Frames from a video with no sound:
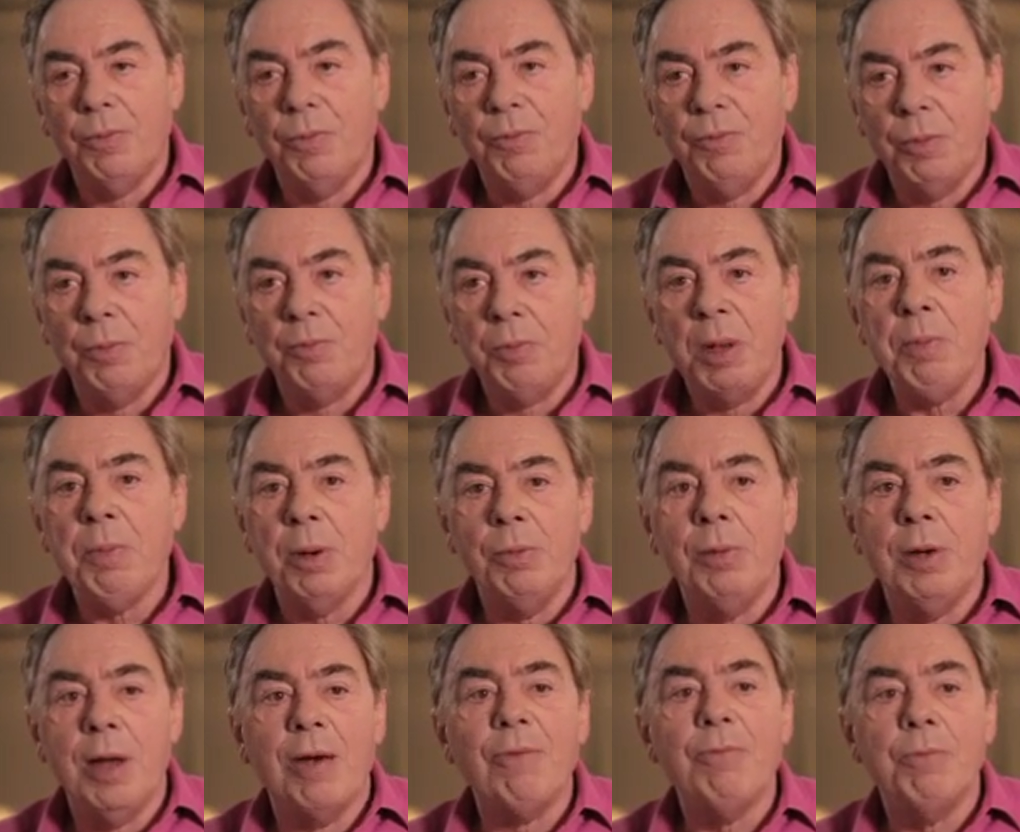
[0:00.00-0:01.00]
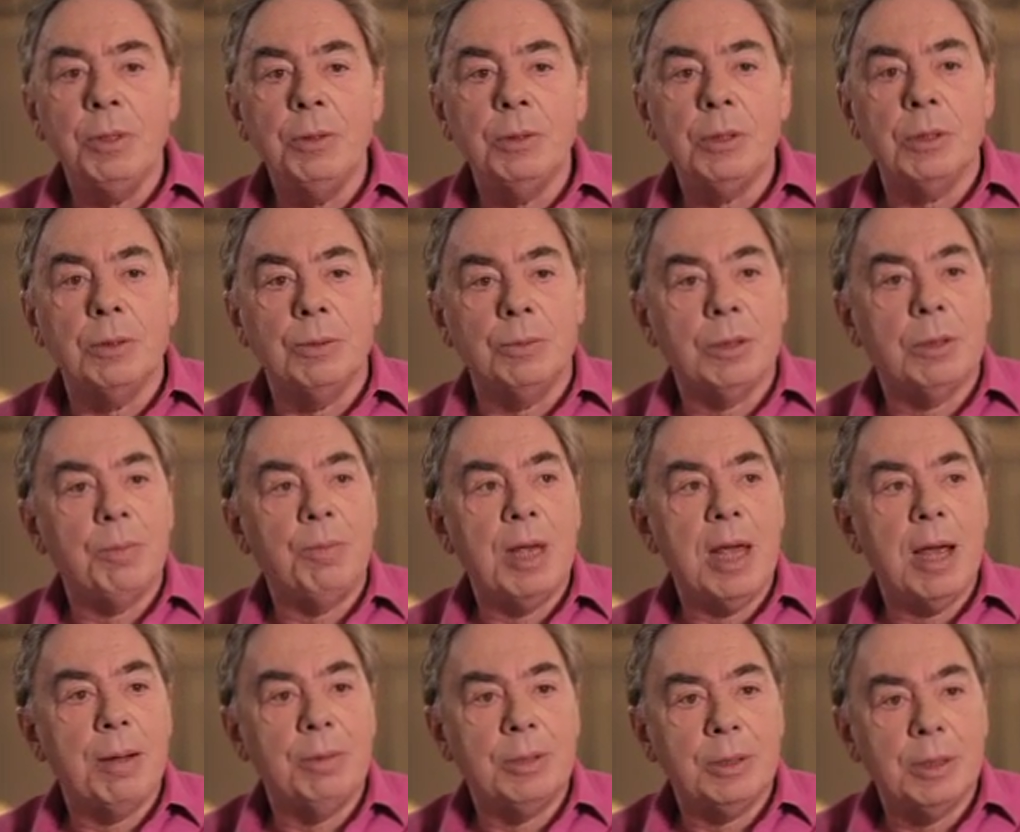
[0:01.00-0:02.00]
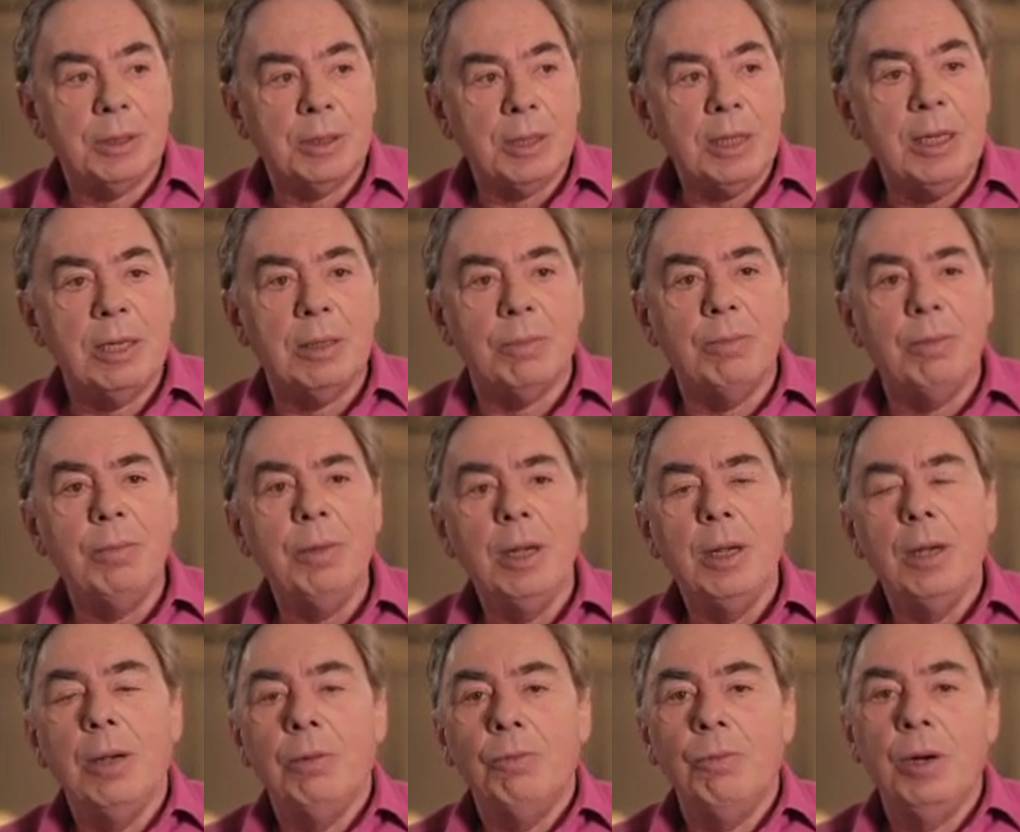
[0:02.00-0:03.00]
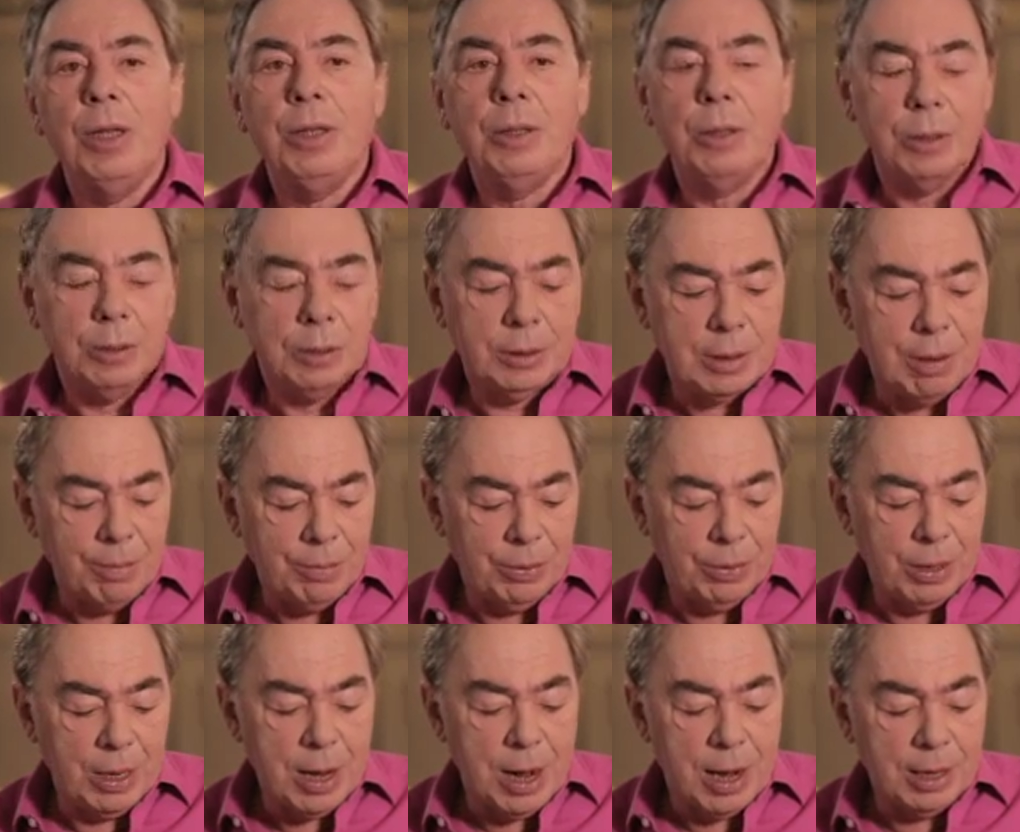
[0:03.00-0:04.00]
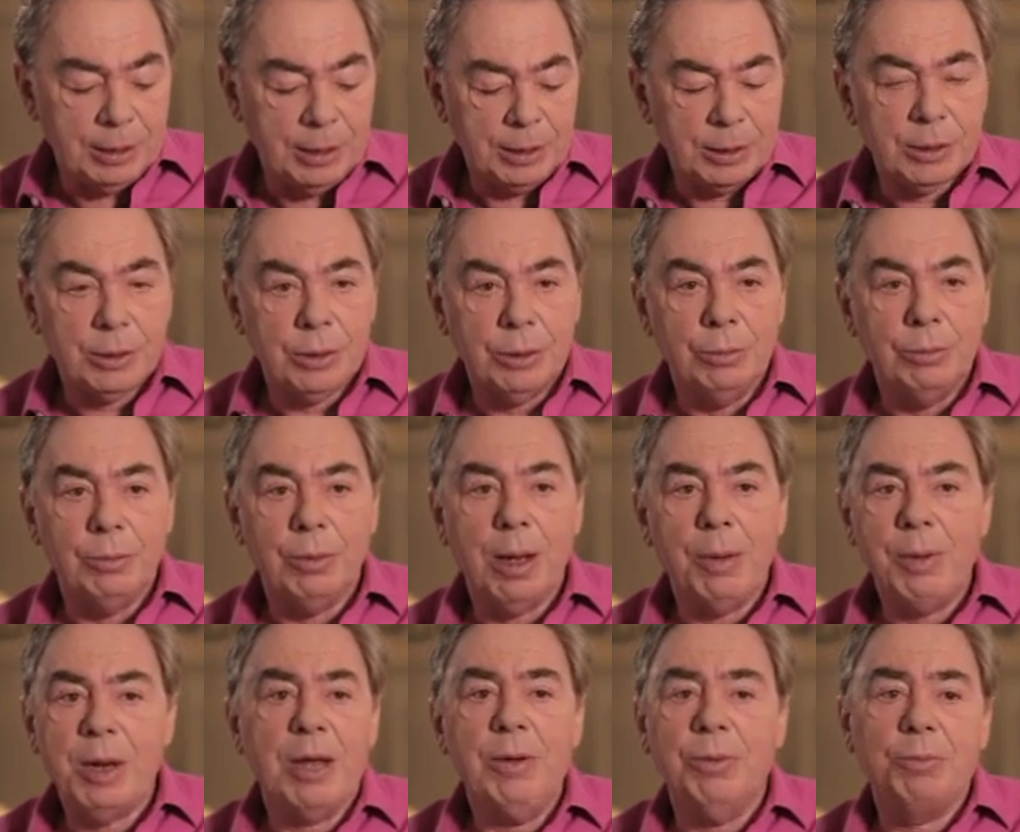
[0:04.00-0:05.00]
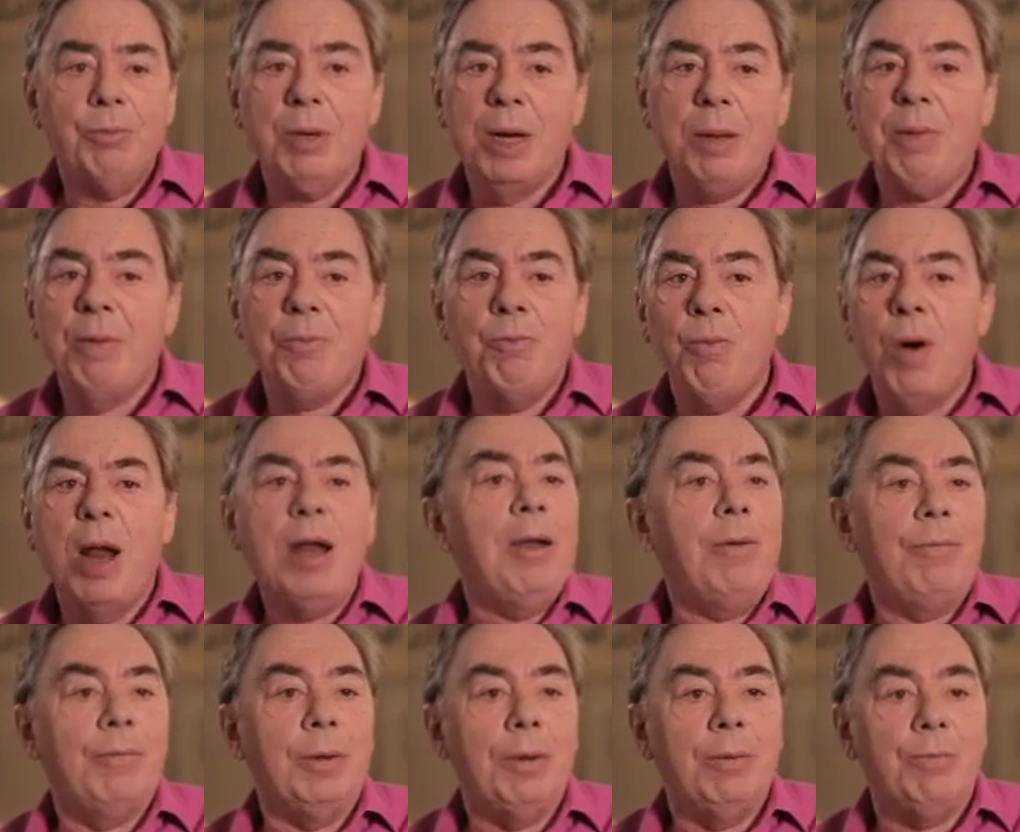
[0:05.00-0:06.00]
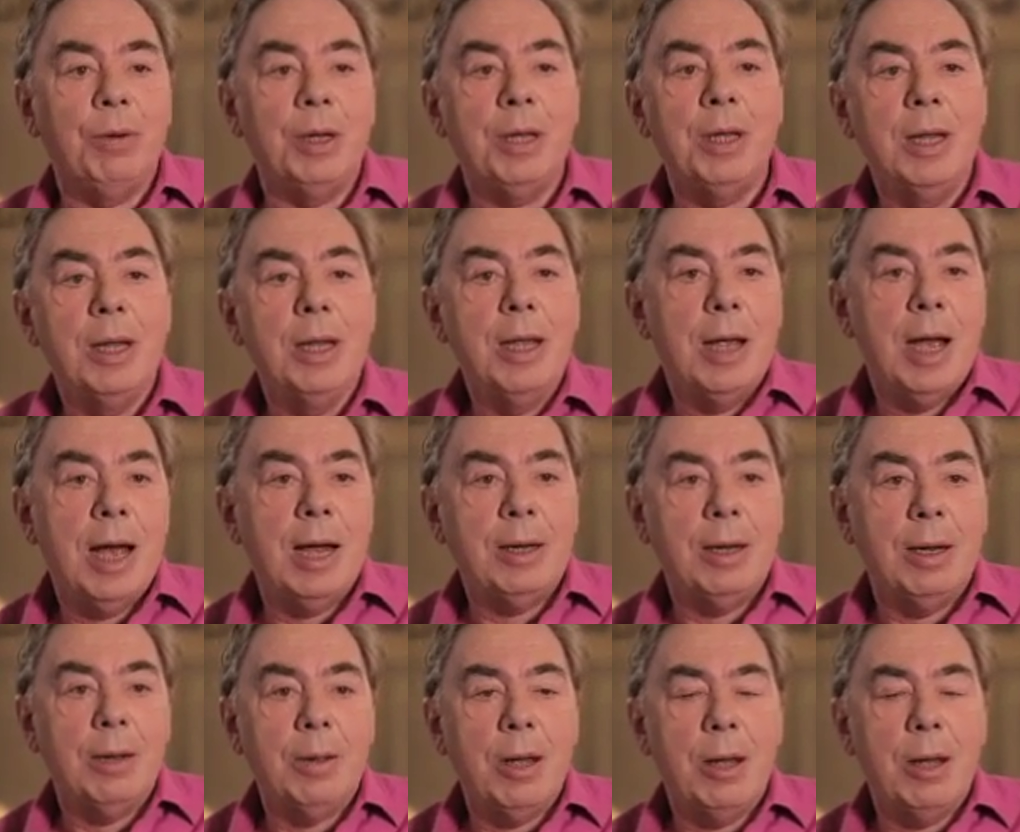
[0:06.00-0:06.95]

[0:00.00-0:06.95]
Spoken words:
for people who love musicals, to be able to see them with some of the artists who, I mean, God, would it be wonderful if we had,